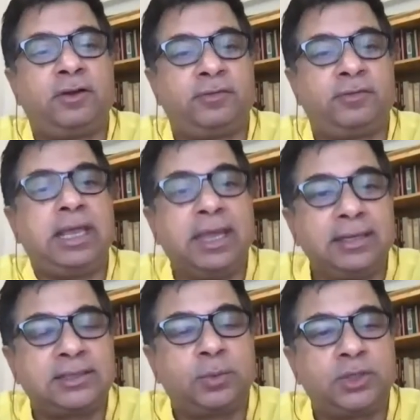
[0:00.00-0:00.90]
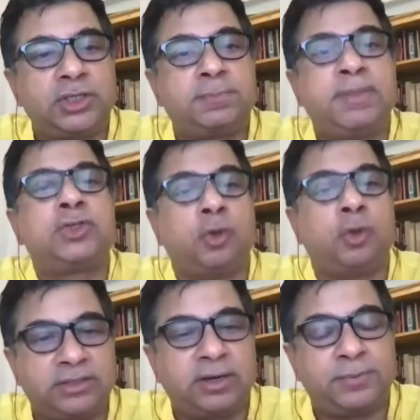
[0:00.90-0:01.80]
of a case which has been so
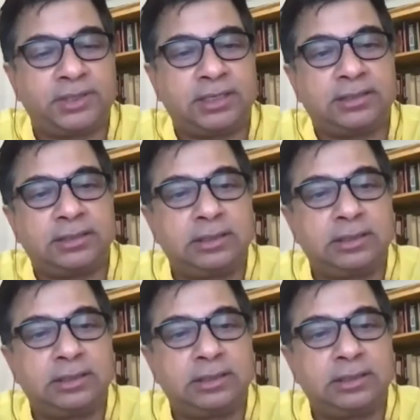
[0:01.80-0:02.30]
misrepresented.